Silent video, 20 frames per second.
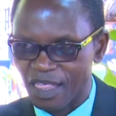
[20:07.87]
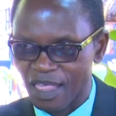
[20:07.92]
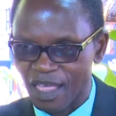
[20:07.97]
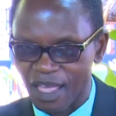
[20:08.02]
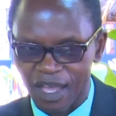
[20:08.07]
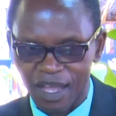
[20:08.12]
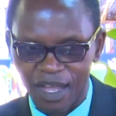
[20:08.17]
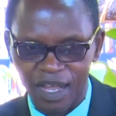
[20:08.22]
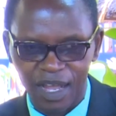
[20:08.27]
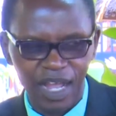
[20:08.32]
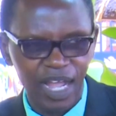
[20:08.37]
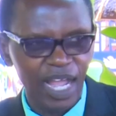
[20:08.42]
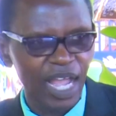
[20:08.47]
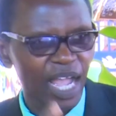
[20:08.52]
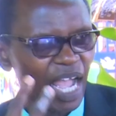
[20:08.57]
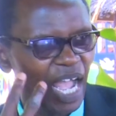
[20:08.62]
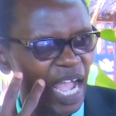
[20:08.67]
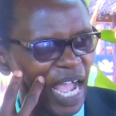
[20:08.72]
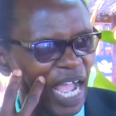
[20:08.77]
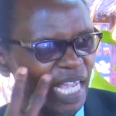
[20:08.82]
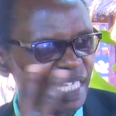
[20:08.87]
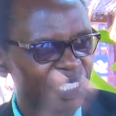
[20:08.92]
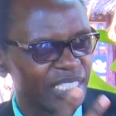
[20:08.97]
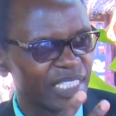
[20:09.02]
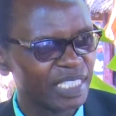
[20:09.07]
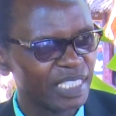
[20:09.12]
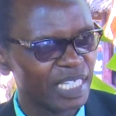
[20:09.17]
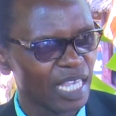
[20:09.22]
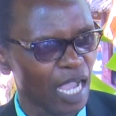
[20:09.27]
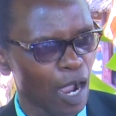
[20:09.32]
So I took
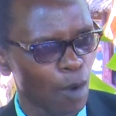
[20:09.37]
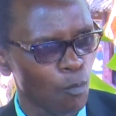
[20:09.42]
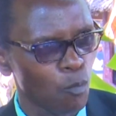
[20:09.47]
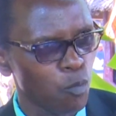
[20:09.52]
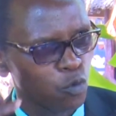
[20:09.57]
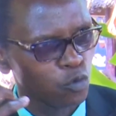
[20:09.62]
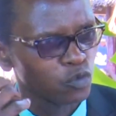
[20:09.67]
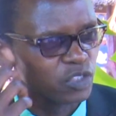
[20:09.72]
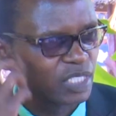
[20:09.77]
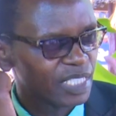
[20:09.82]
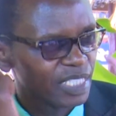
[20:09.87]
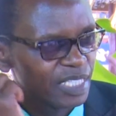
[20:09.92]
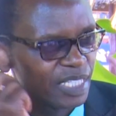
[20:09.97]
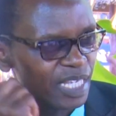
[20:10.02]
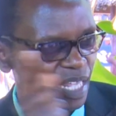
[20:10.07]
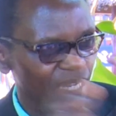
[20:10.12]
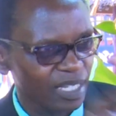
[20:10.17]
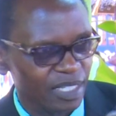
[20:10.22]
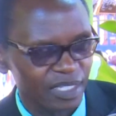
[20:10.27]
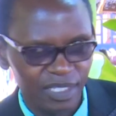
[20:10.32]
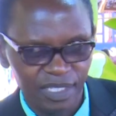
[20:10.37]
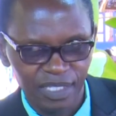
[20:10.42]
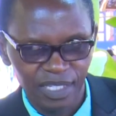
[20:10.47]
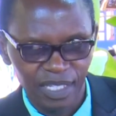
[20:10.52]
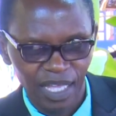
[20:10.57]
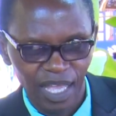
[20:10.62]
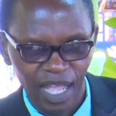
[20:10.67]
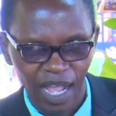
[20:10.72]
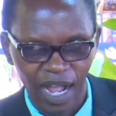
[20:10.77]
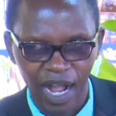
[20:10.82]
myself as I was
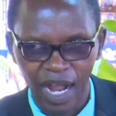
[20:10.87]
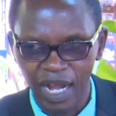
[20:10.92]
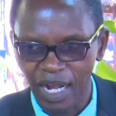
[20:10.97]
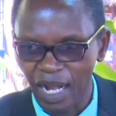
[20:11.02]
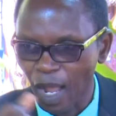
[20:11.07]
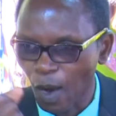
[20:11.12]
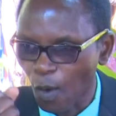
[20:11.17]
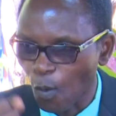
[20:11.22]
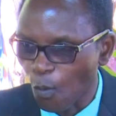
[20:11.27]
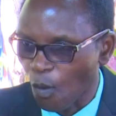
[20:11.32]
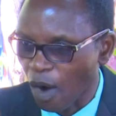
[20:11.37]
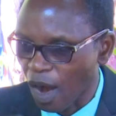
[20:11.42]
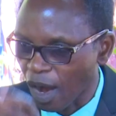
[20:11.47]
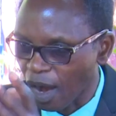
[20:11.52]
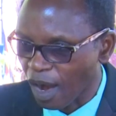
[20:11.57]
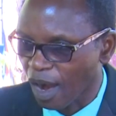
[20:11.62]
in between.